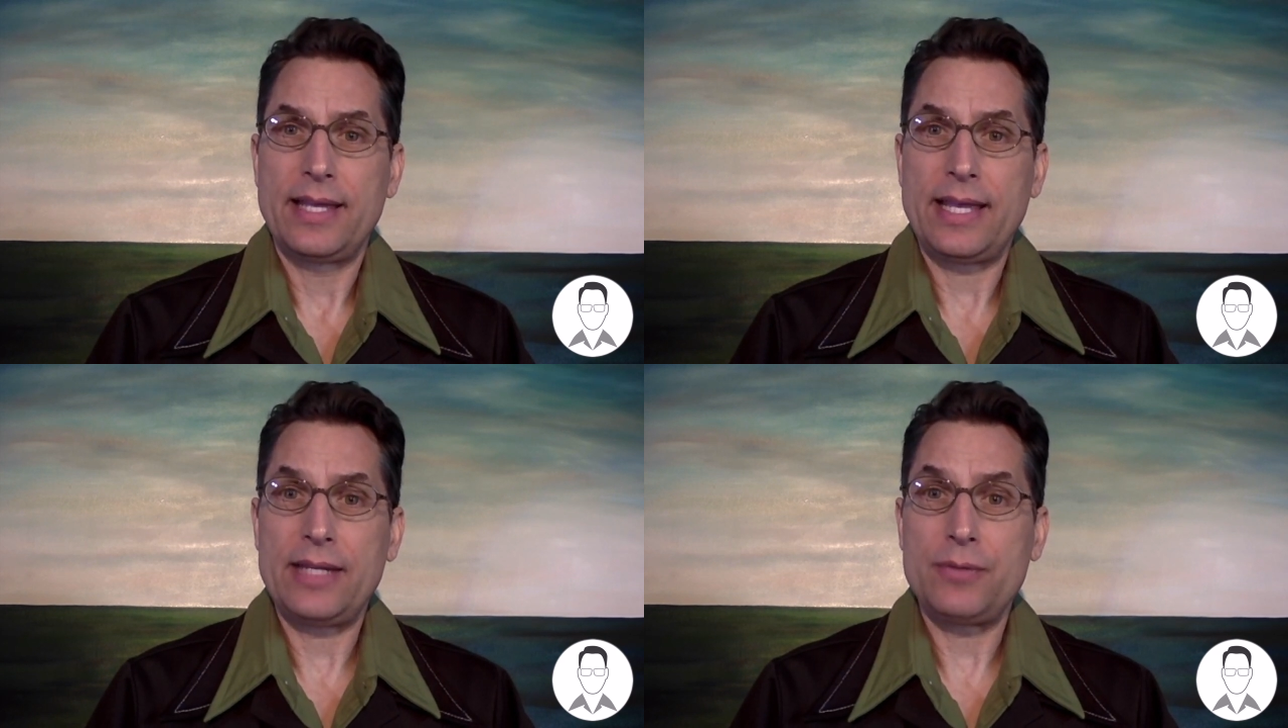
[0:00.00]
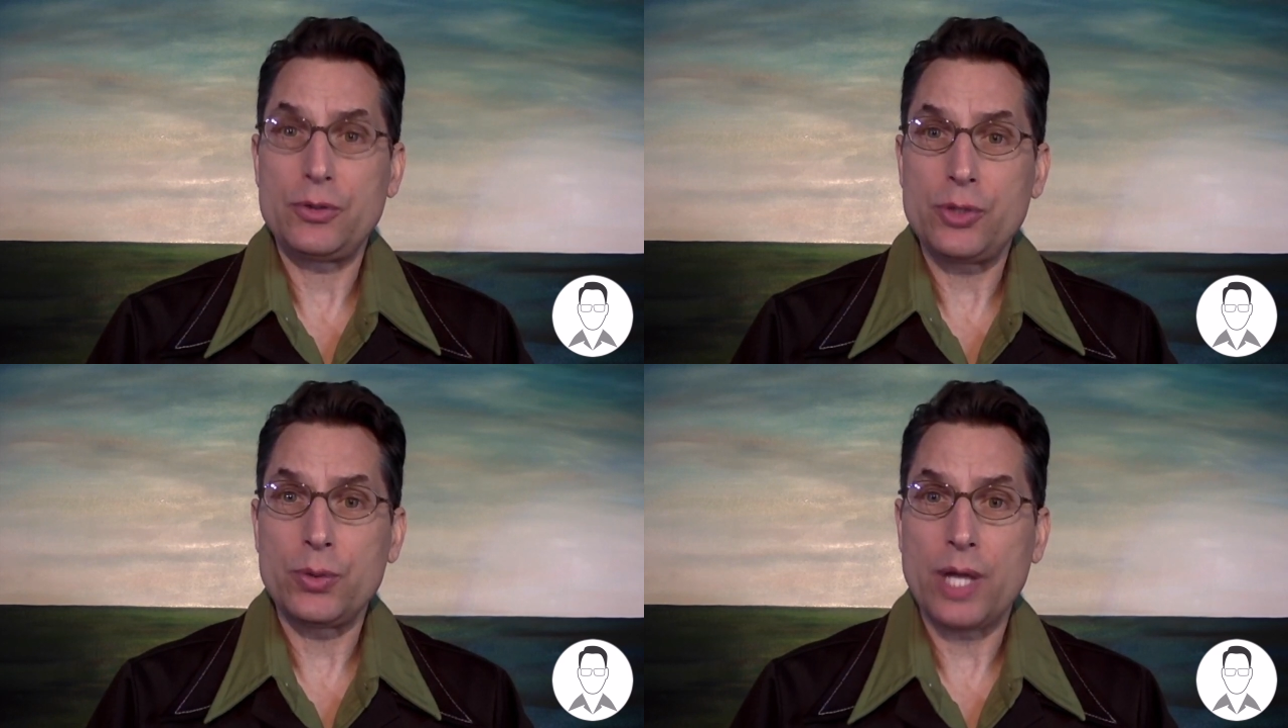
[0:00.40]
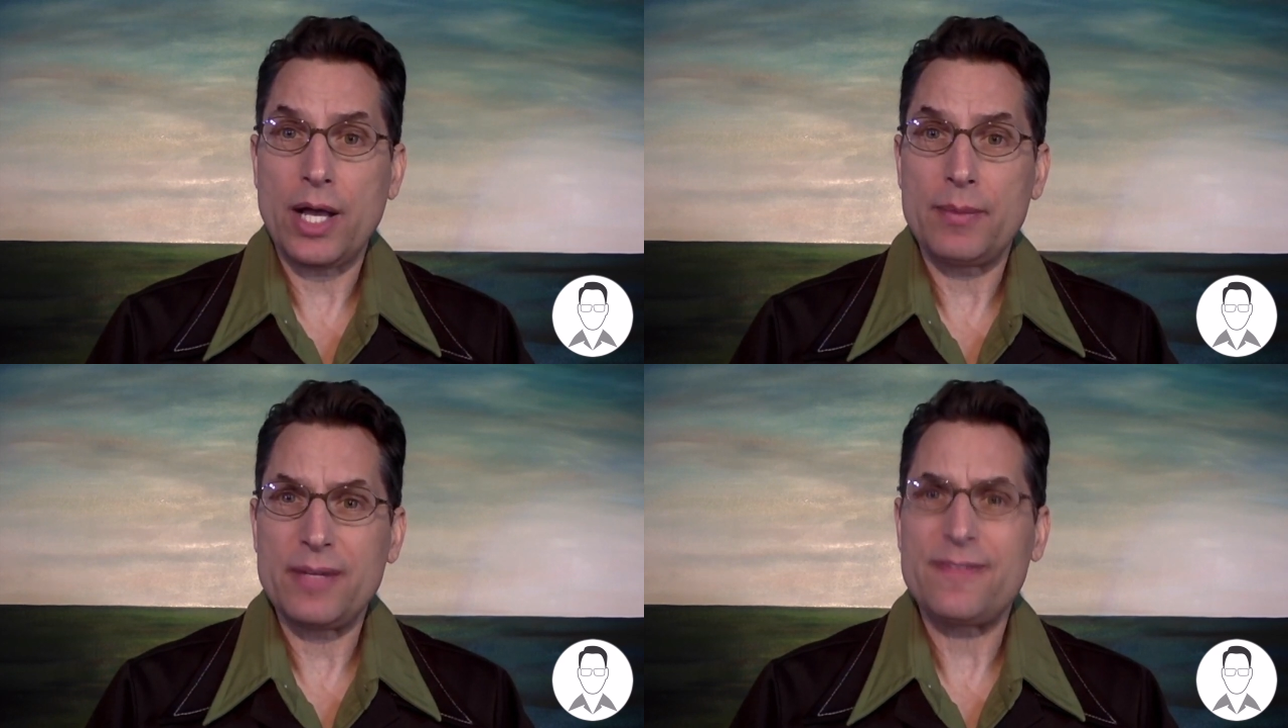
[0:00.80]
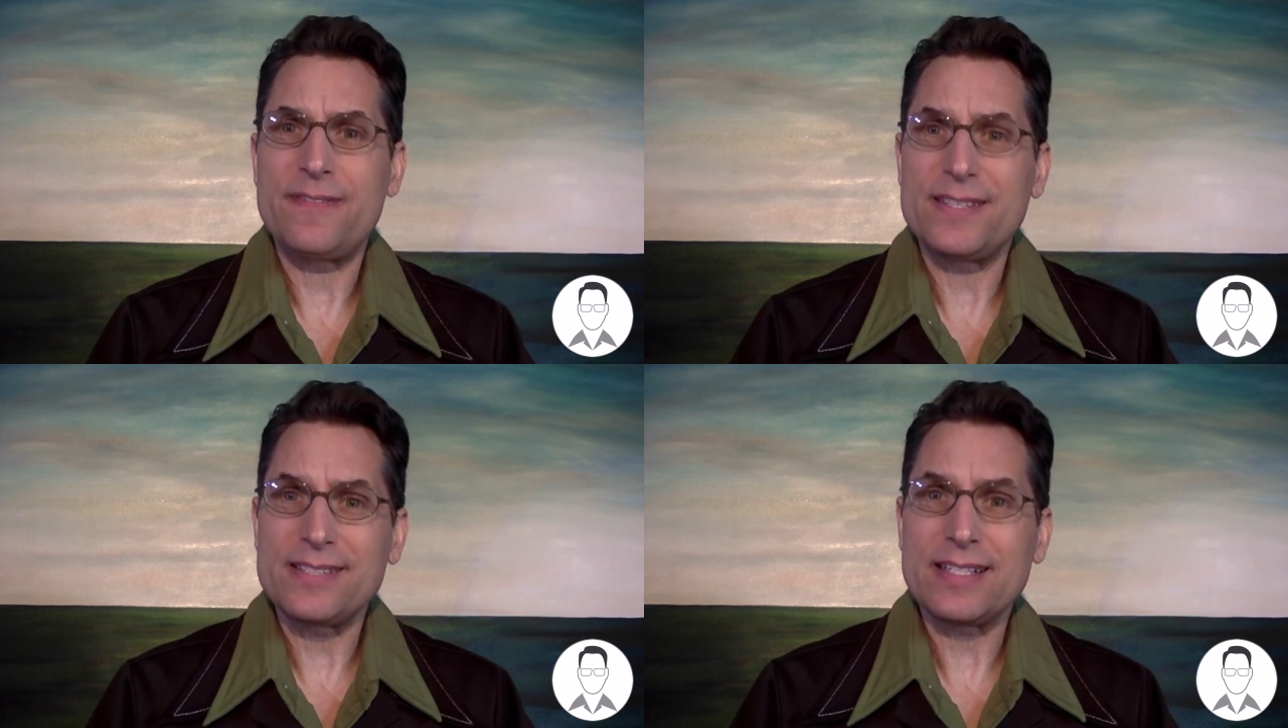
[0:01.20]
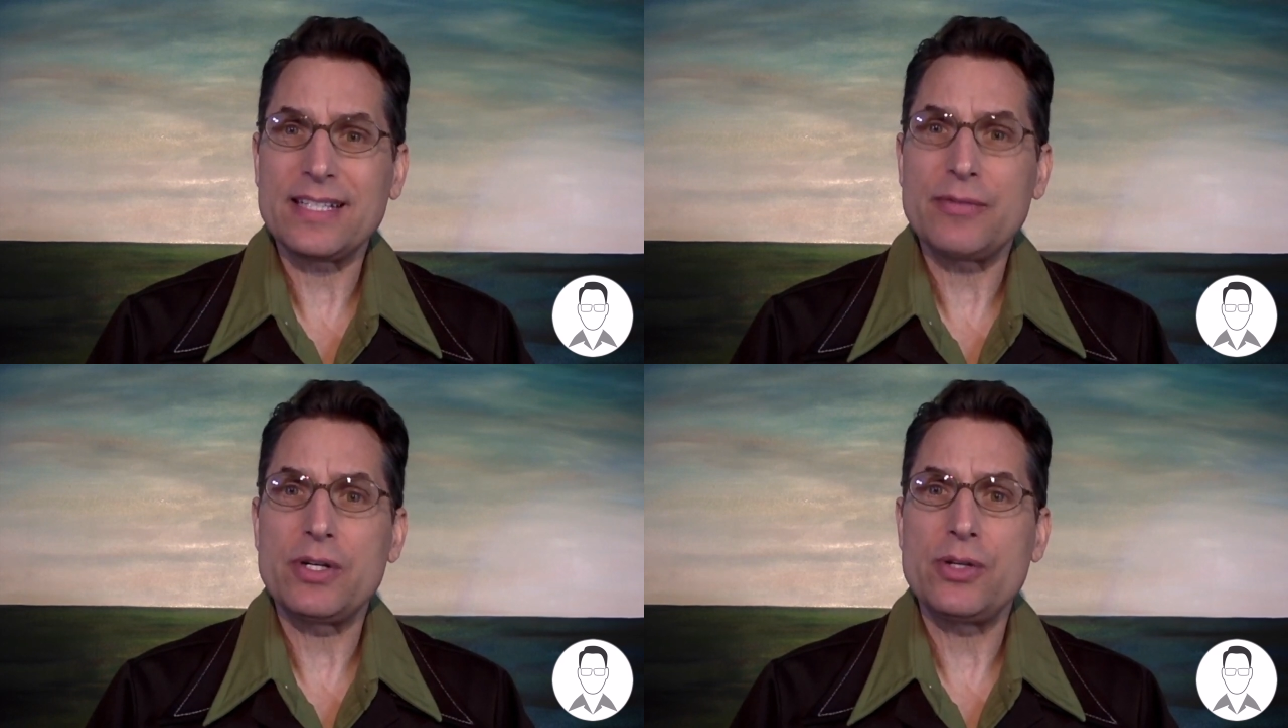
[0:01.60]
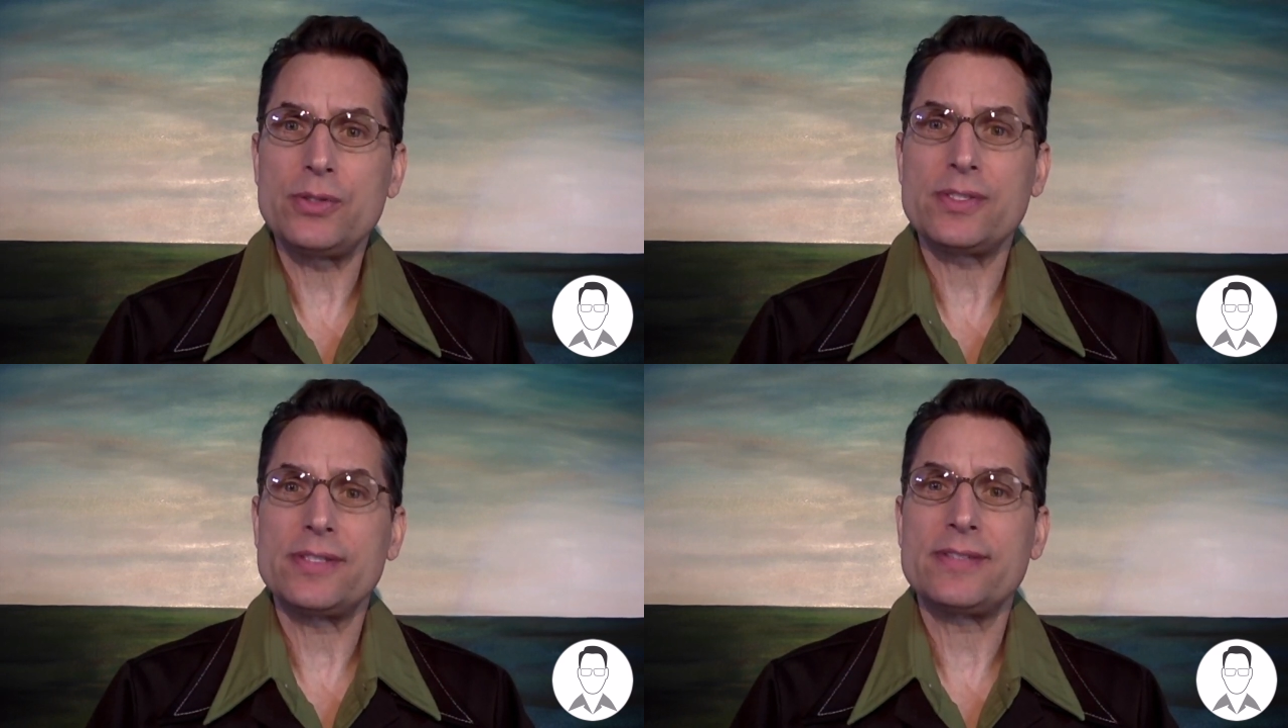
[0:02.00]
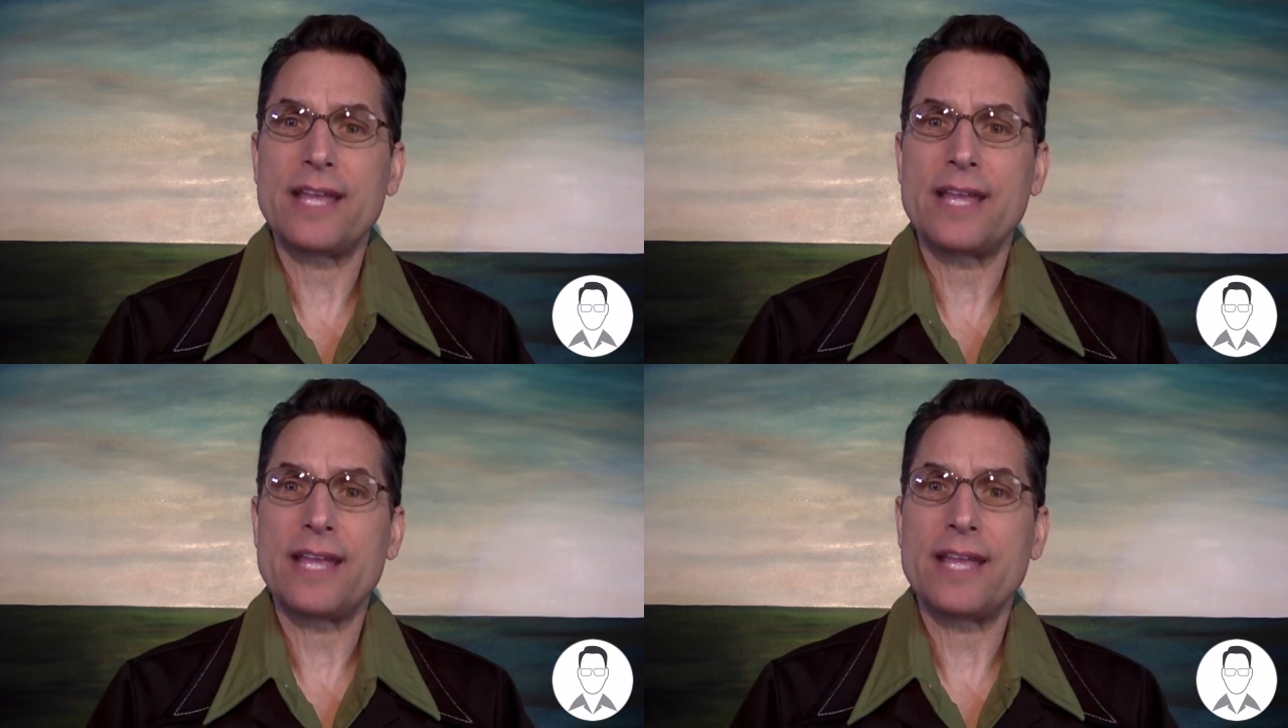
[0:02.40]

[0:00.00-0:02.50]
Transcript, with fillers: And if you chew gum, it physically reduces